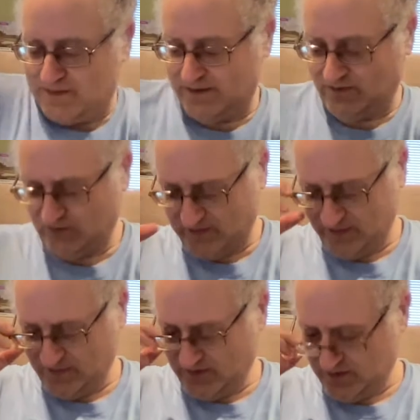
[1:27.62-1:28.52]
it
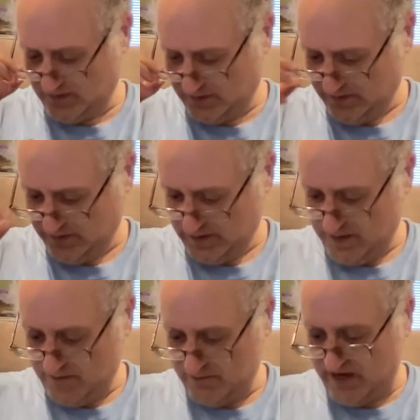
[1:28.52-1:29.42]
says here,
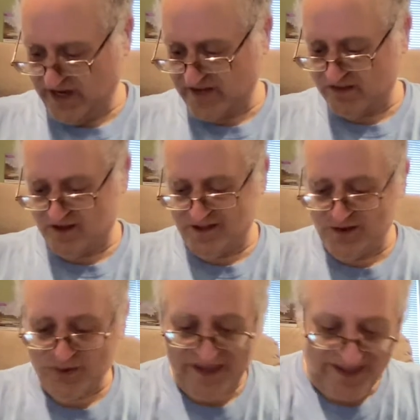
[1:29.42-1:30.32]
made in the
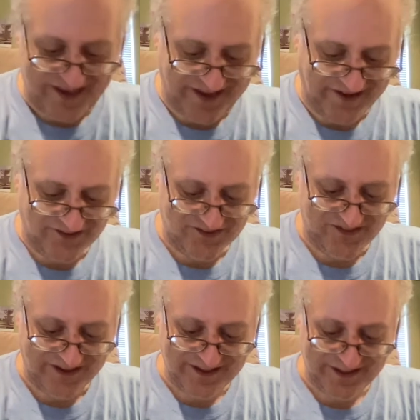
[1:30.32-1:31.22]
UK,
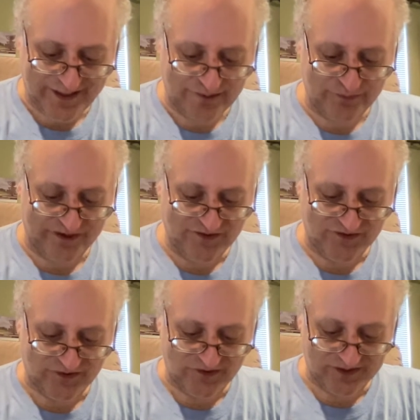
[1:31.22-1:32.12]
Sinclair
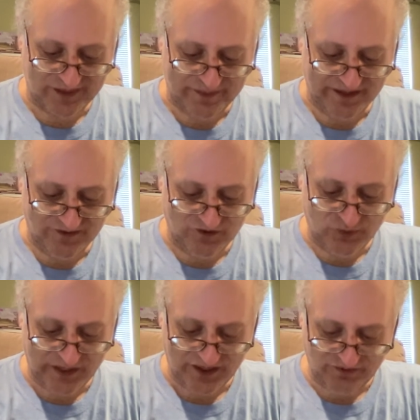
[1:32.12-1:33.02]
Research Limited,
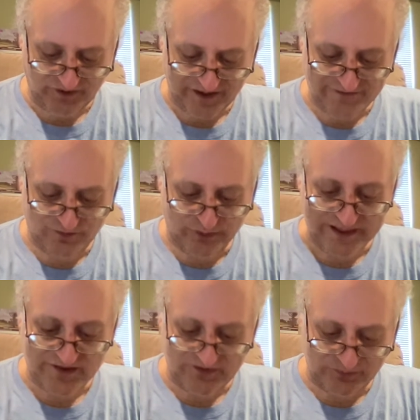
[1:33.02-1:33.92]
25
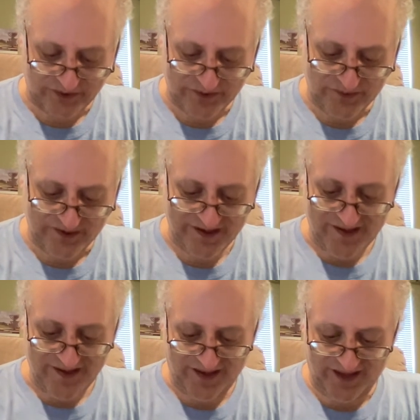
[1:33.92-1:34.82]
Willis Road,
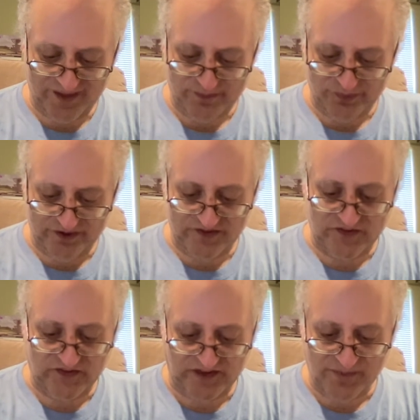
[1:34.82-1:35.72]
Cambridge,
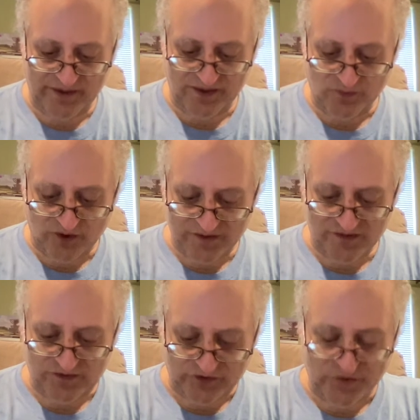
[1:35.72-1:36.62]

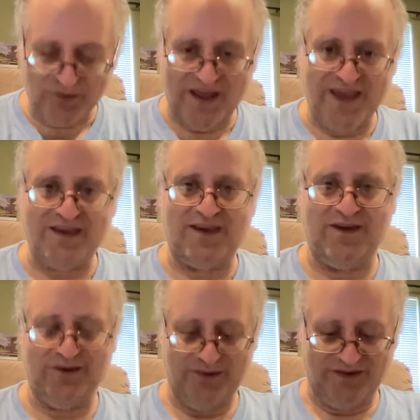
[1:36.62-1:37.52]

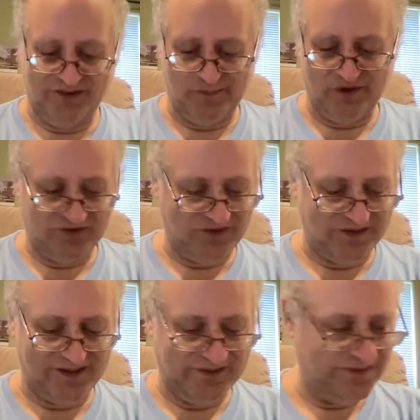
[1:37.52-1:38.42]
CB12AQ as the postal
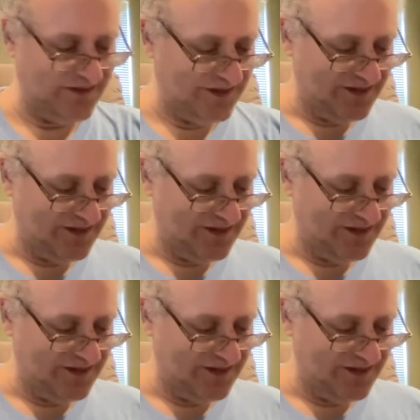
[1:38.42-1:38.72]
code.